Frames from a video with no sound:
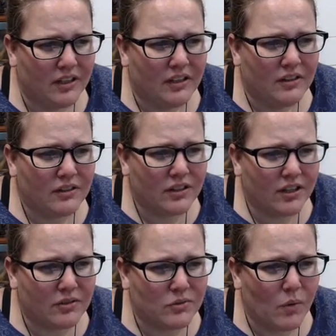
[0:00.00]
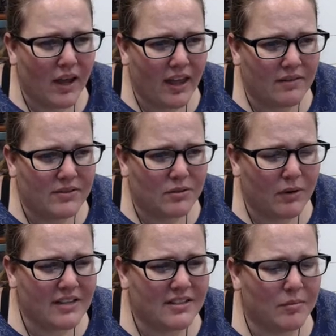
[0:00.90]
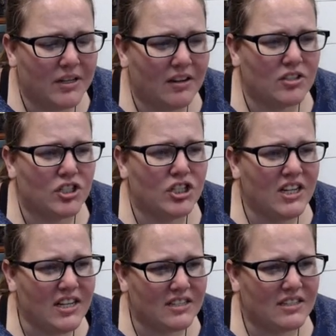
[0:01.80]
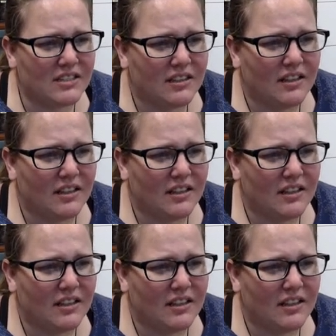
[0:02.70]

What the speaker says: Look at those waves. The rain's coming down in sheets.